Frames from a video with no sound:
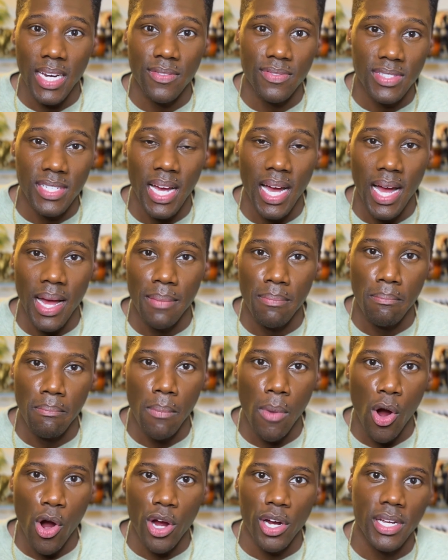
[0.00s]
of time
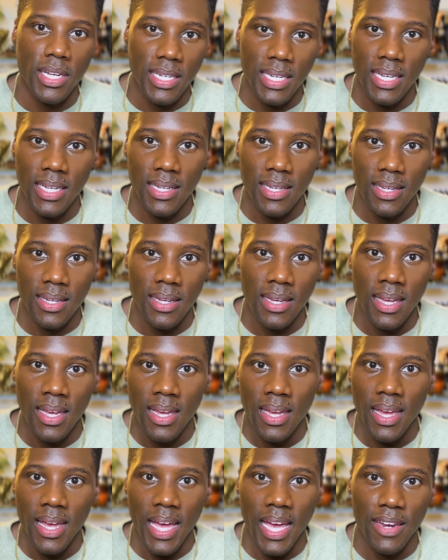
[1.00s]
marketing
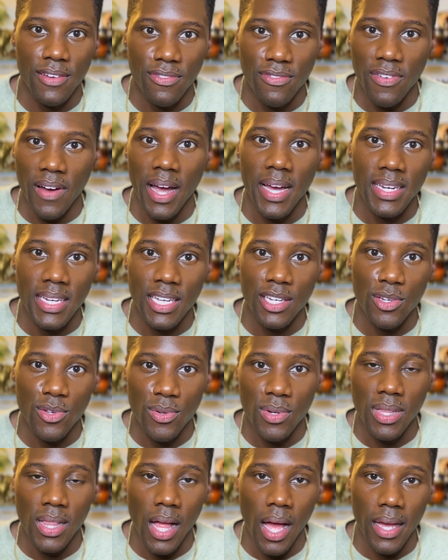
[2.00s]
and finding new
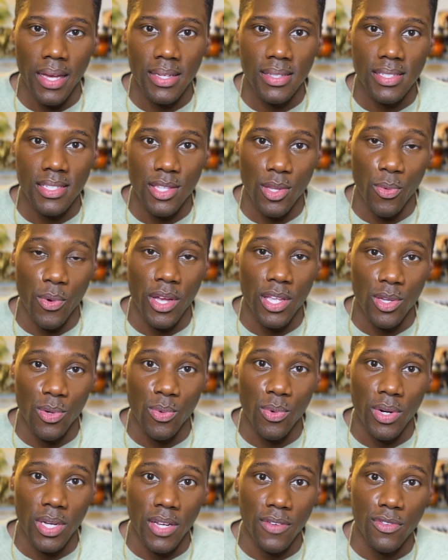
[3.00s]
clients the way you
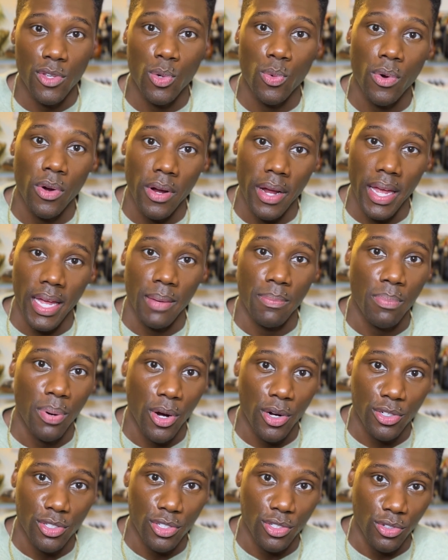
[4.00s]
would if you were a
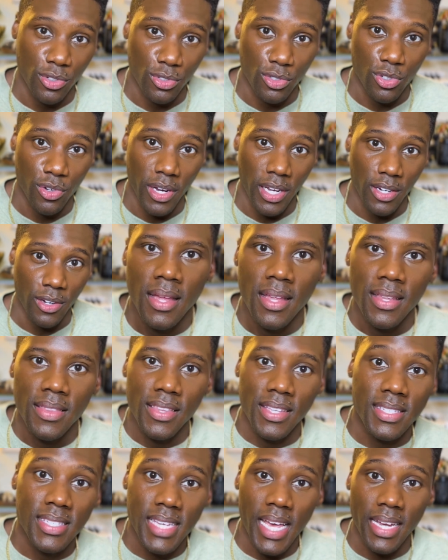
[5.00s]
personal trainer.
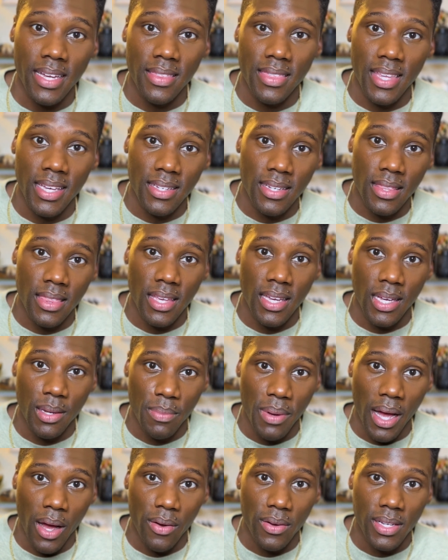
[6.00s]
The second thing to think
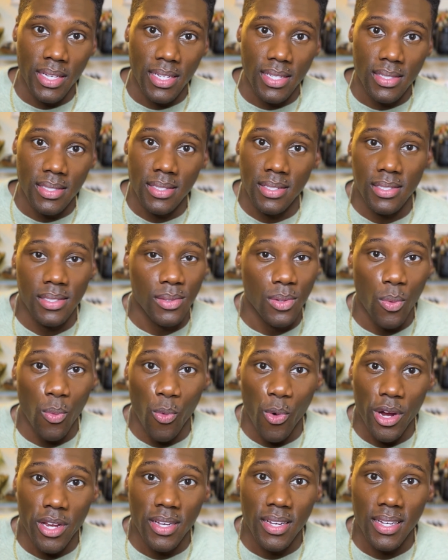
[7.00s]
about is,
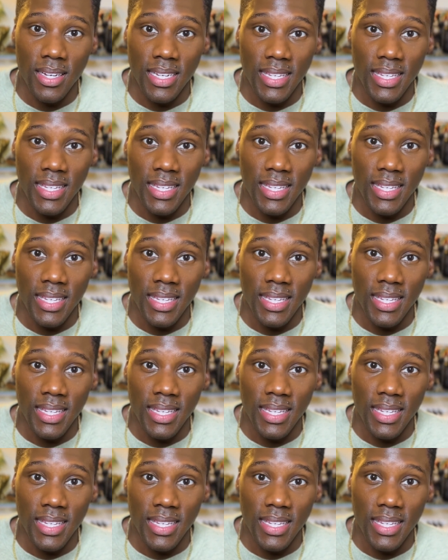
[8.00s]
where are you gonna